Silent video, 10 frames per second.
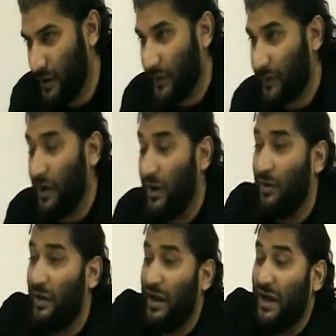
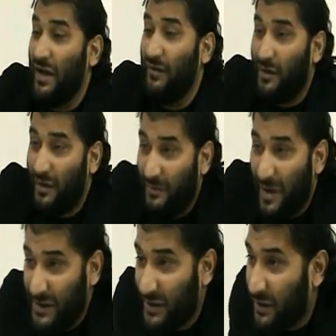So even
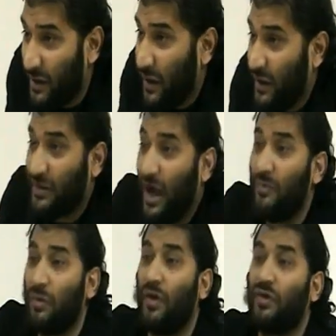imagine
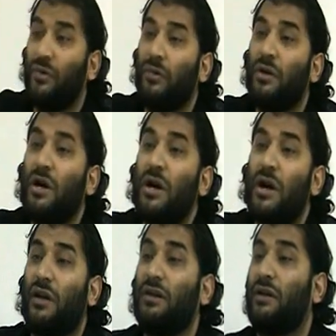Ashabul Rasul
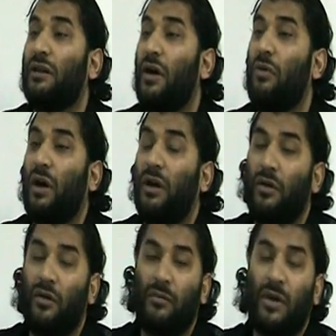radiallahu
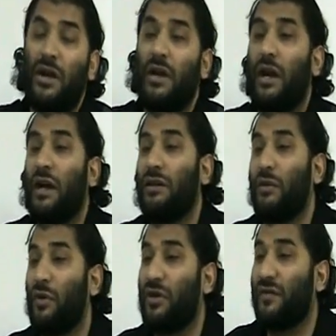anhum, in the
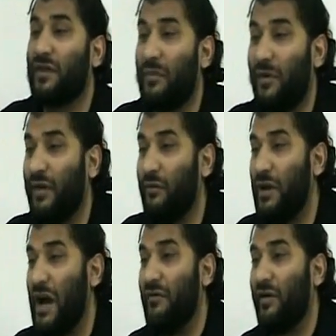book of Tirmidhi
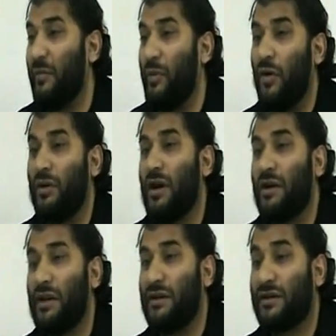we have a report
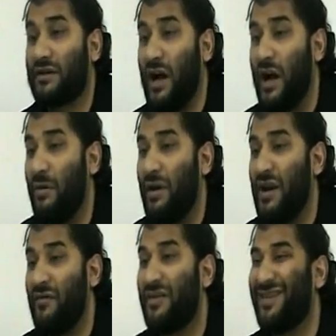that the Sahaba
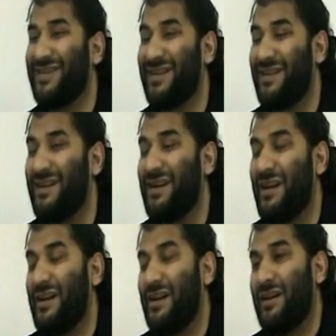never considered
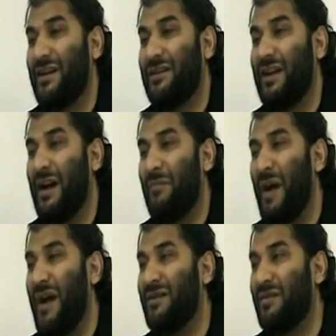the
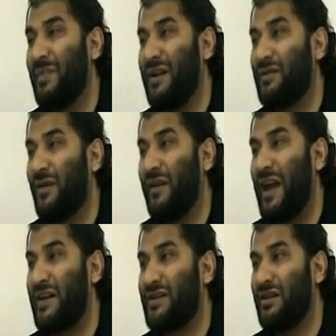abandonment of an
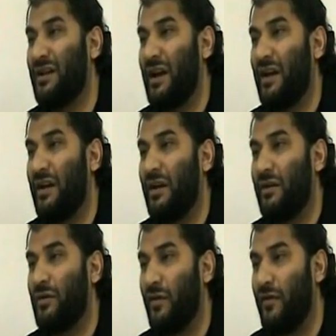action
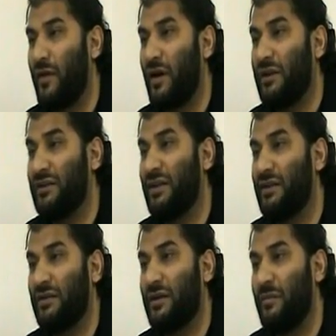kufr other
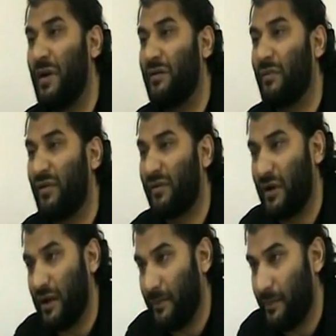than the abandonment of
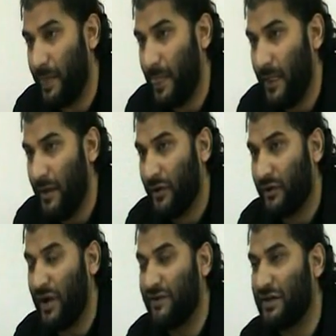Salah.
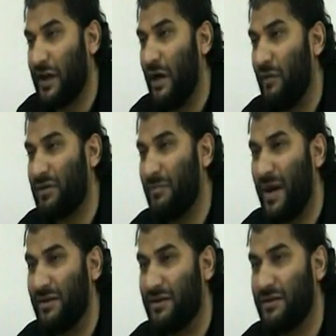So if Salah was
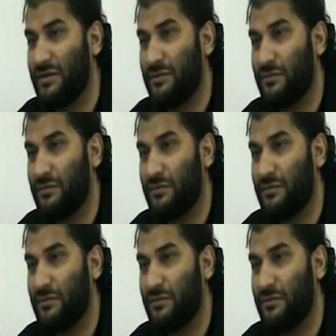abandoned,